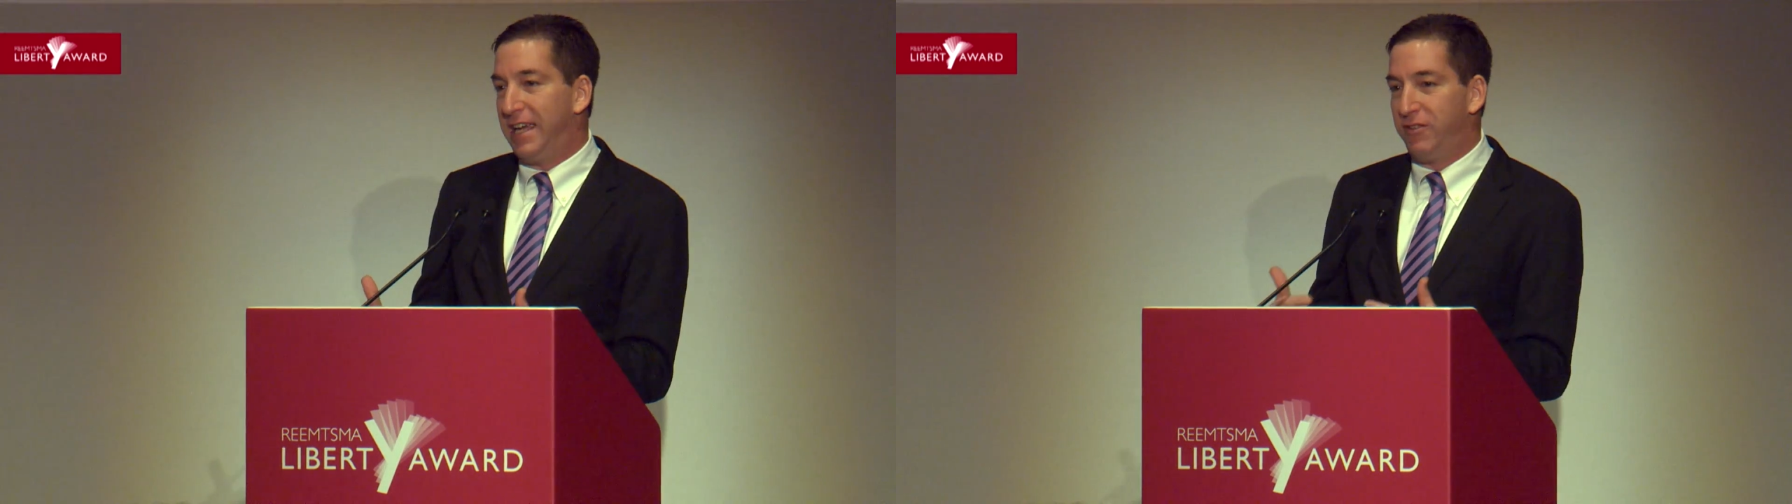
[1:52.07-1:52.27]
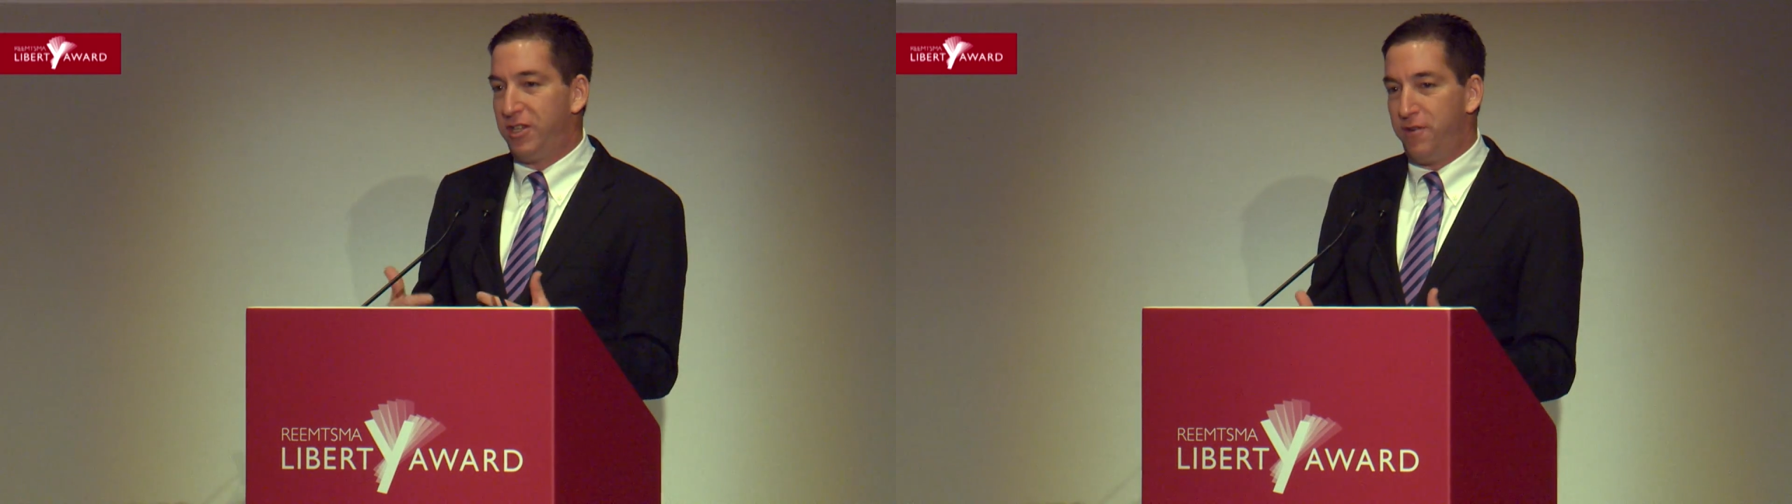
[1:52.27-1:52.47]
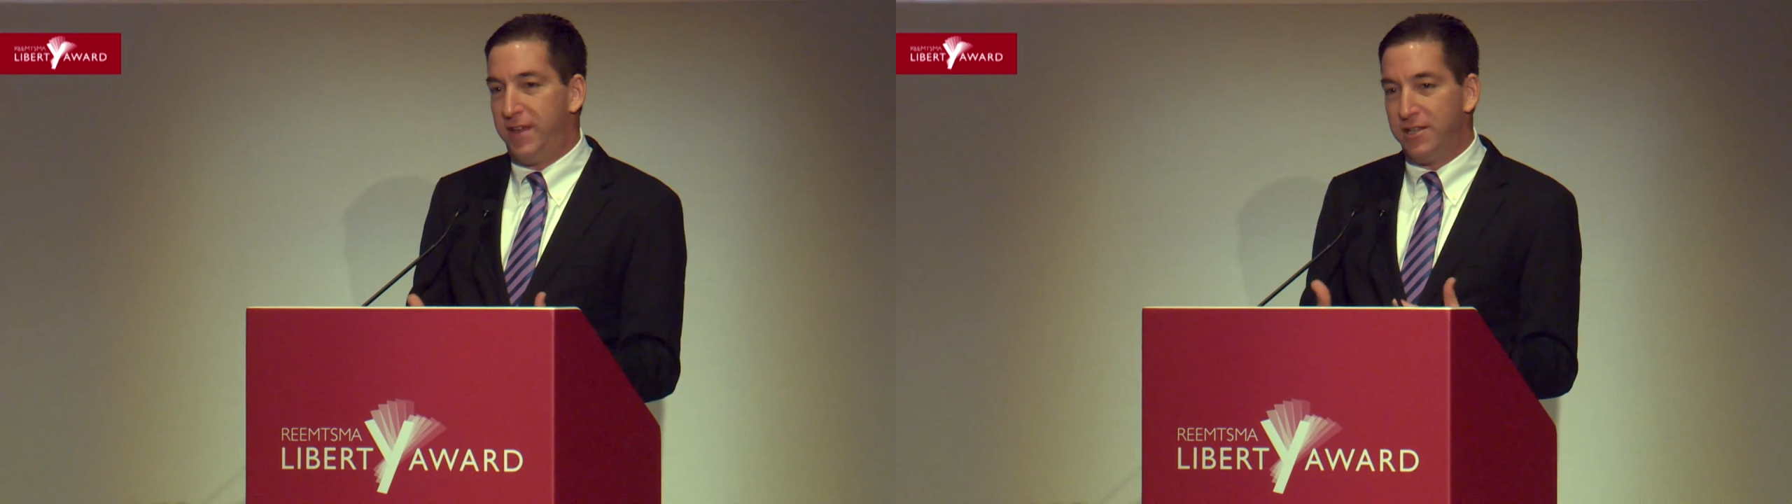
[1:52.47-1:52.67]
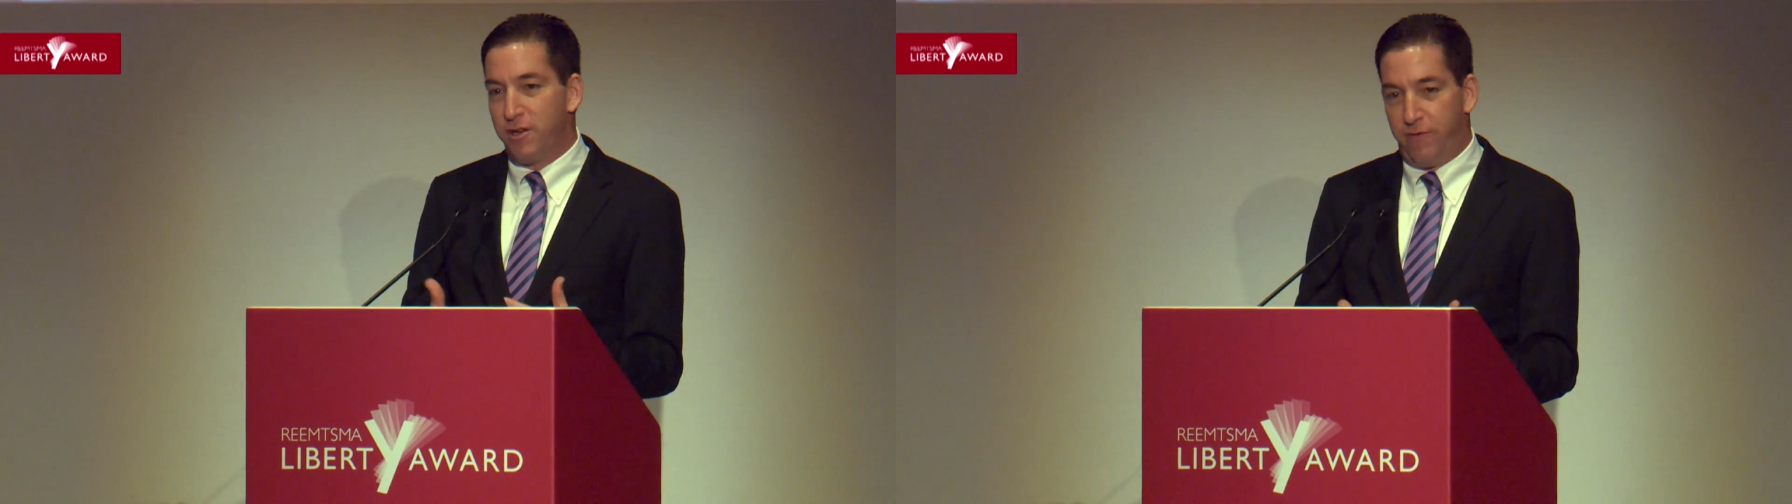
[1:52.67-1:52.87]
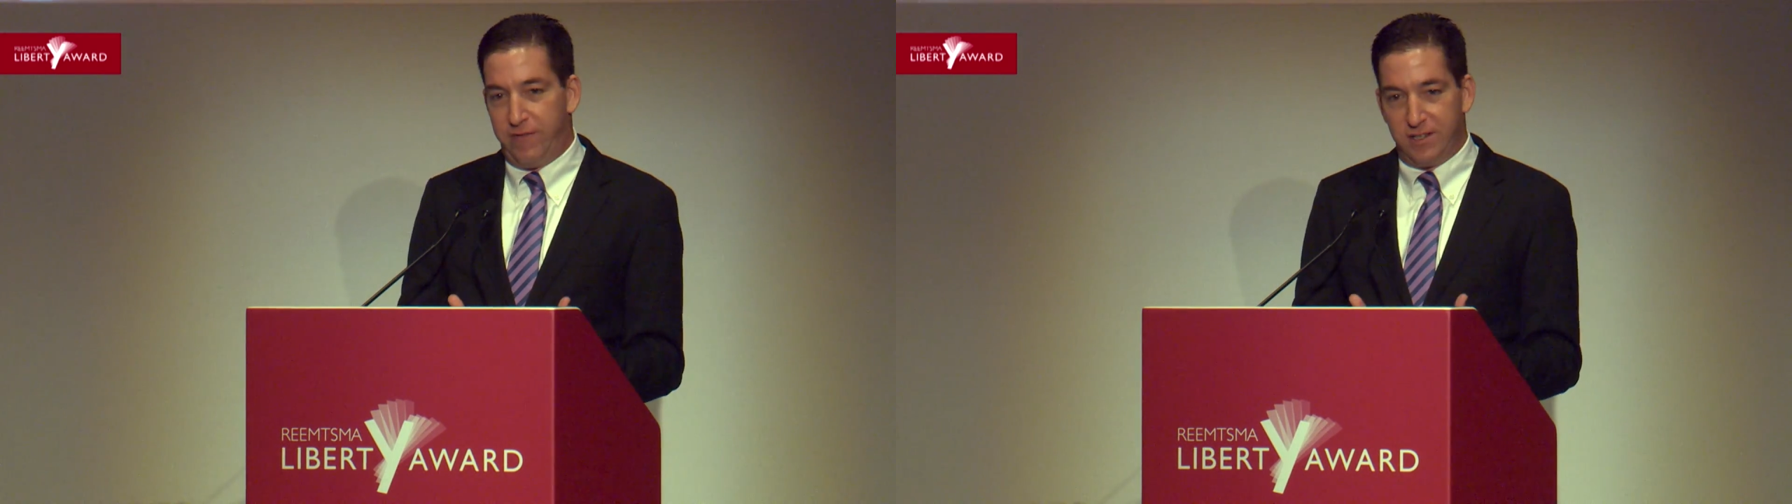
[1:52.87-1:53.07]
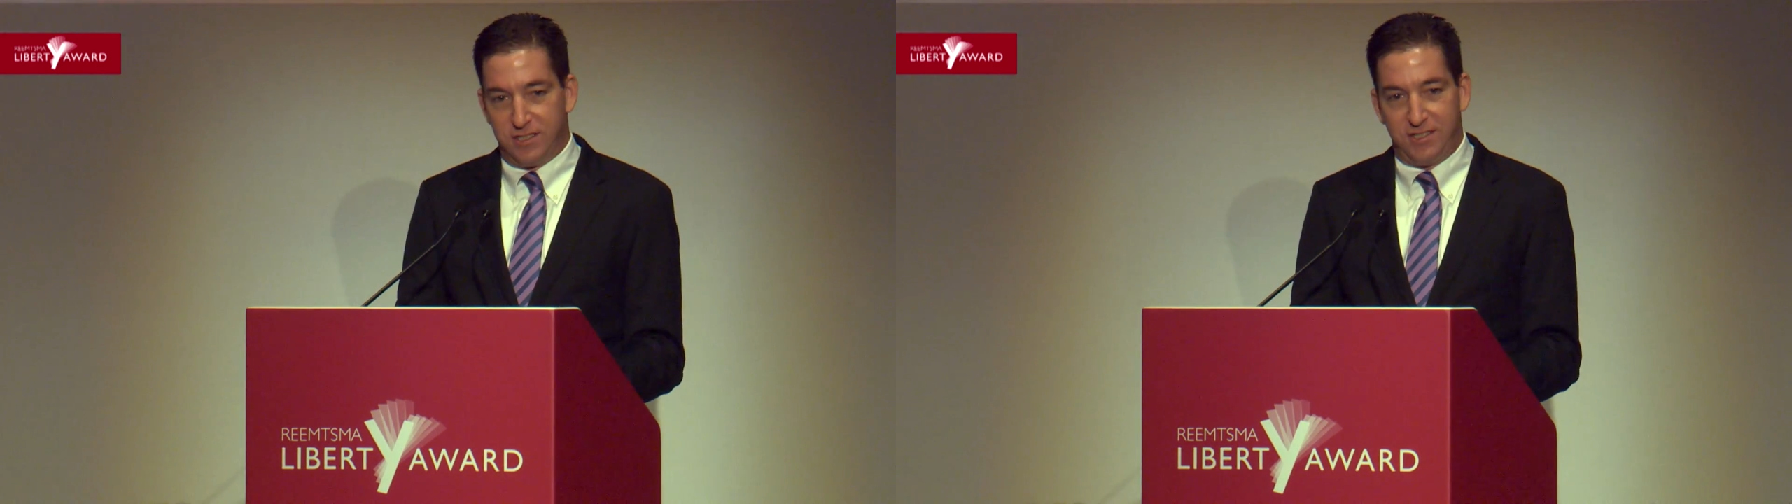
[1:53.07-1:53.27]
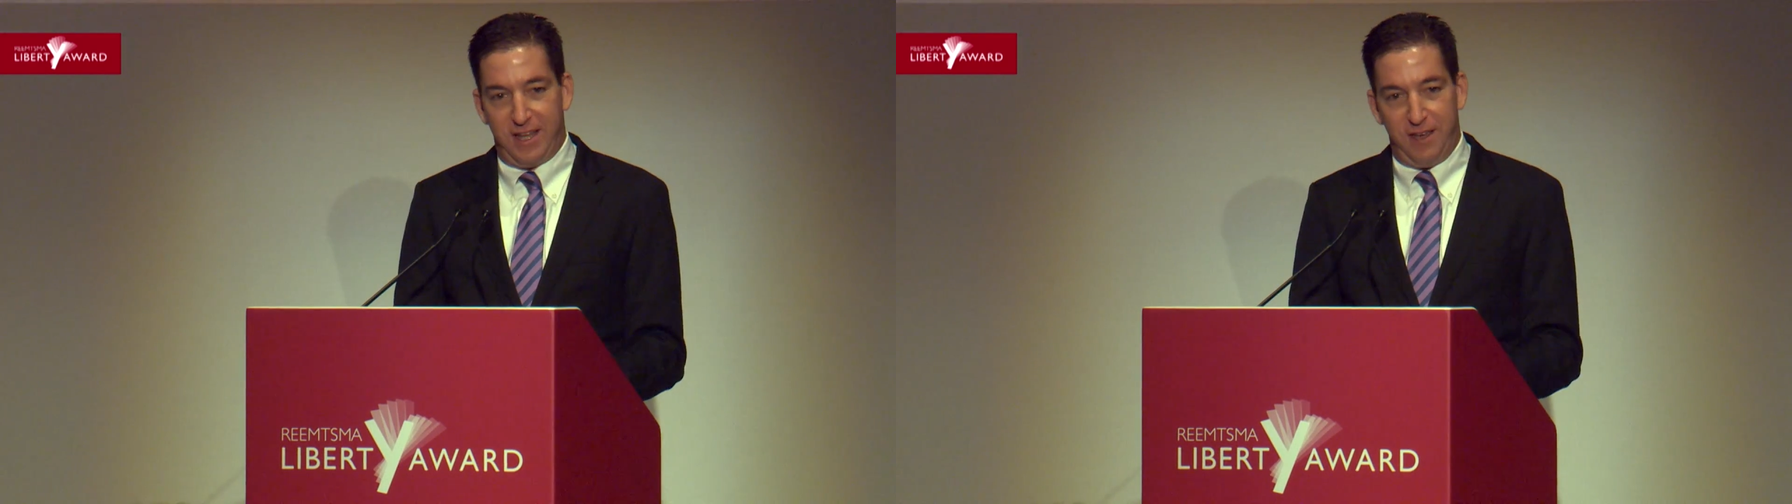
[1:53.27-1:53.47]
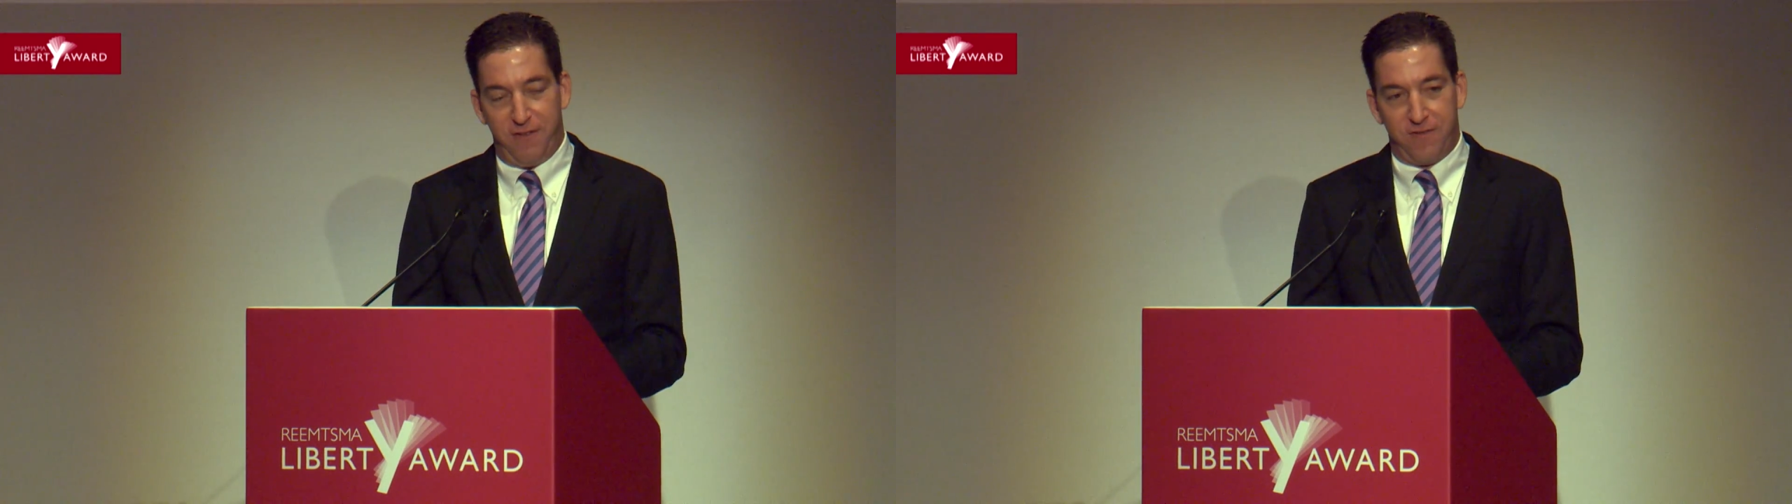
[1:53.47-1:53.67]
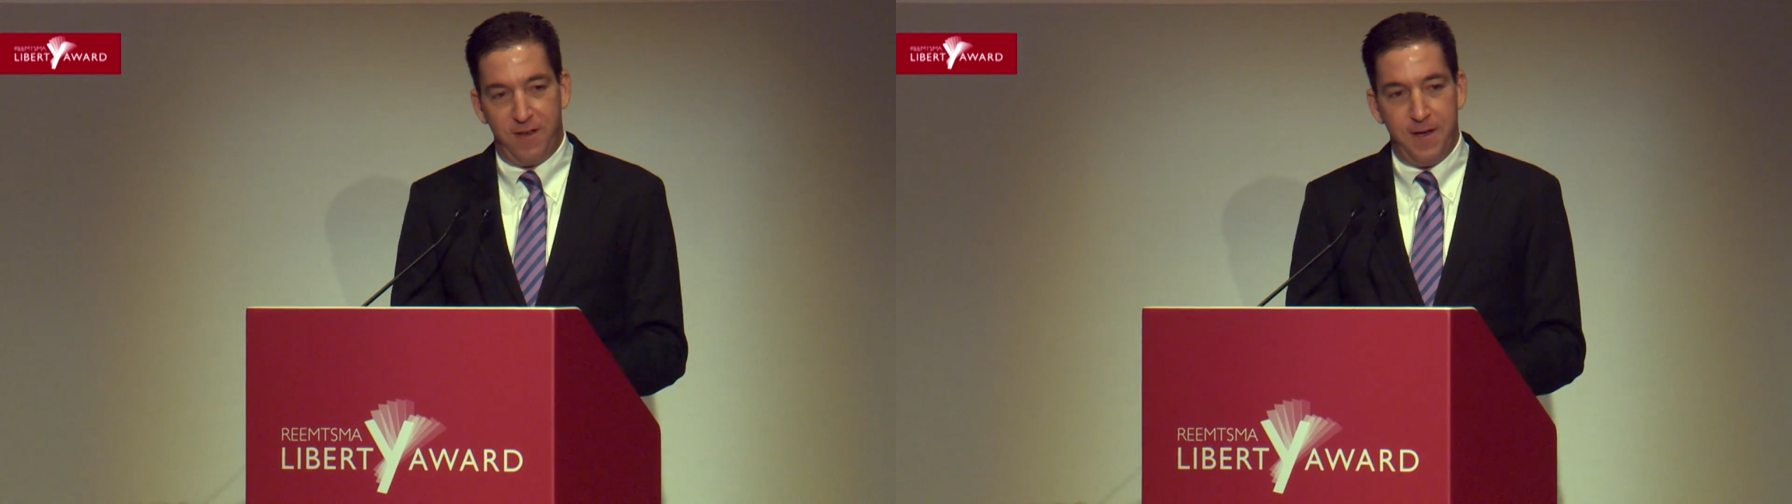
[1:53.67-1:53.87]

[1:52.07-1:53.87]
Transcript: even though they don't feel safe